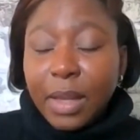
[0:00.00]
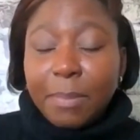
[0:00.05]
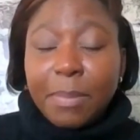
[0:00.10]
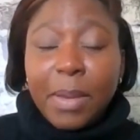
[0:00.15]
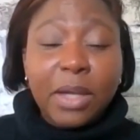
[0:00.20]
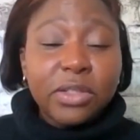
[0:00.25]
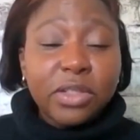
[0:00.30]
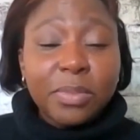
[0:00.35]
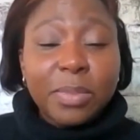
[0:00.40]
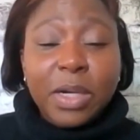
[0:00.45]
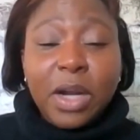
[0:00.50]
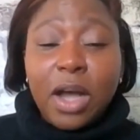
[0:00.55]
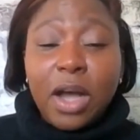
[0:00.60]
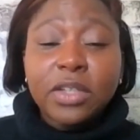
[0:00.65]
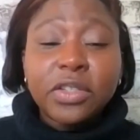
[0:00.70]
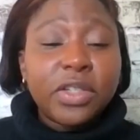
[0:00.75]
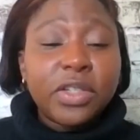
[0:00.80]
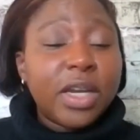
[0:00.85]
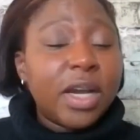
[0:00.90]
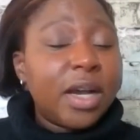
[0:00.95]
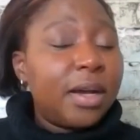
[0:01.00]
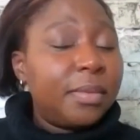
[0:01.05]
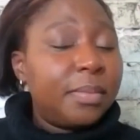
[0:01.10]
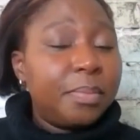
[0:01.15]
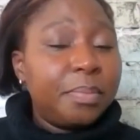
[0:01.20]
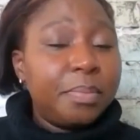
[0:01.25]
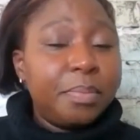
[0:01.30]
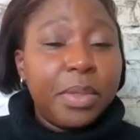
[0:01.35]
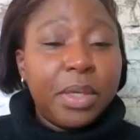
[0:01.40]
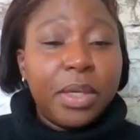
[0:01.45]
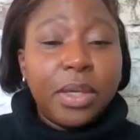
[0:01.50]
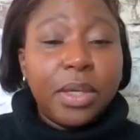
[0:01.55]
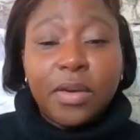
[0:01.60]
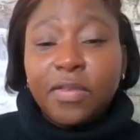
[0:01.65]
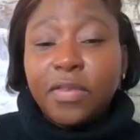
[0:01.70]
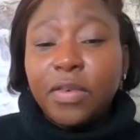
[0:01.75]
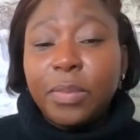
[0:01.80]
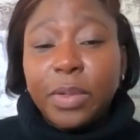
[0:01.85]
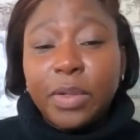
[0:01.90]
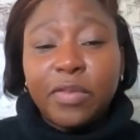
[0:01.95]
Belgium and Austria,
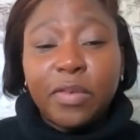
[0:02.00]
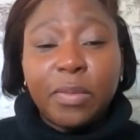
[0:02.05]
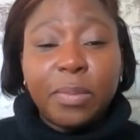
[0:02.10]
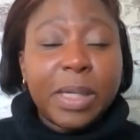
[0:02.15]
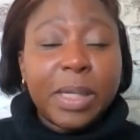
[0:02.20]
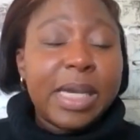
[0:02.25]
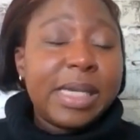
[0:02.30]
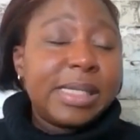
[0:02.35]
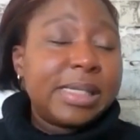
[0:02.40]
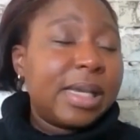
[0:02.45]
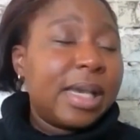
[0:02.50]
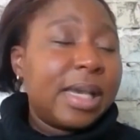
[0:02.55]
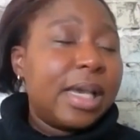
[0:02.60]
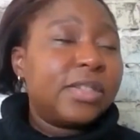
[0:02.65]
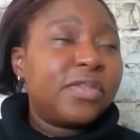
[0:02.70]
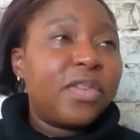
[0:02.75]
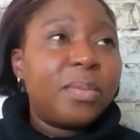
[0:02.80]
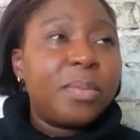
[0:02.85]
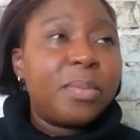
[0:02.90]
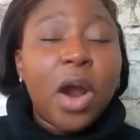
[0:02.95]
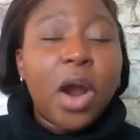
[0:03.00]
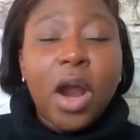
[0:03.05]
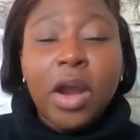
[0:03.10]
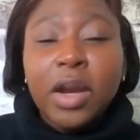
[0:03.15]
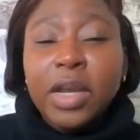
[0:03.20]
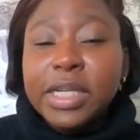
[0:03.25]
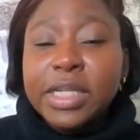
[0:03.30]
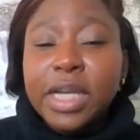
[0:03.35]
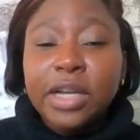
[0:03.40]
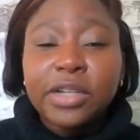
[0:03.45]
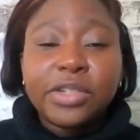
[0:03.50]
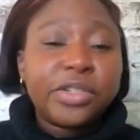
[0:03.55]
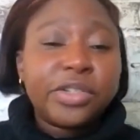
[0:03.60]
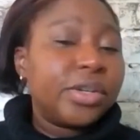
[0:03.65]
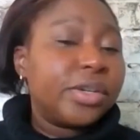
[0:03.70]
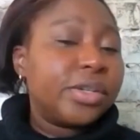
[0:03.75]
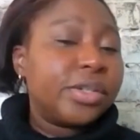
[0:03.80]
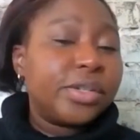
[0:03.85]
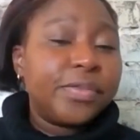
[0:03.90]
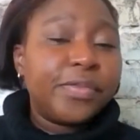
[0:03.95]
beautiful, beautiful places from
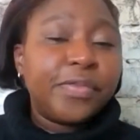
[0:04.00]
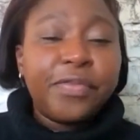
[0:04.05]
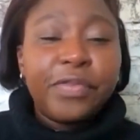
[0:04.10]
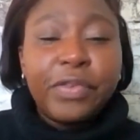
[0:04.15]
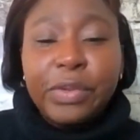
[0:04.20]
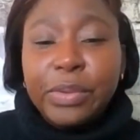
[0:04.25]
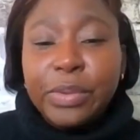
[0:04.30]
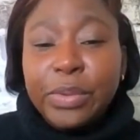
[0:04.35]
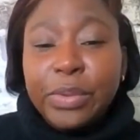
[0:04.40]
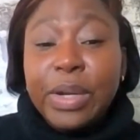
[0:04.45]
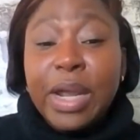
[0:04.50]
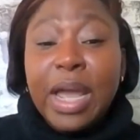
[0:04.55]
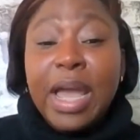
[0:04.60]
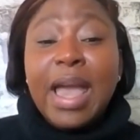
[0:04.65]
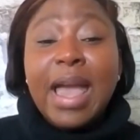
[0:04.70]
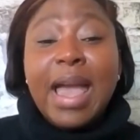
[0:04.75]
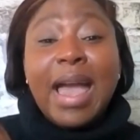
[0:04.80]
architecture to food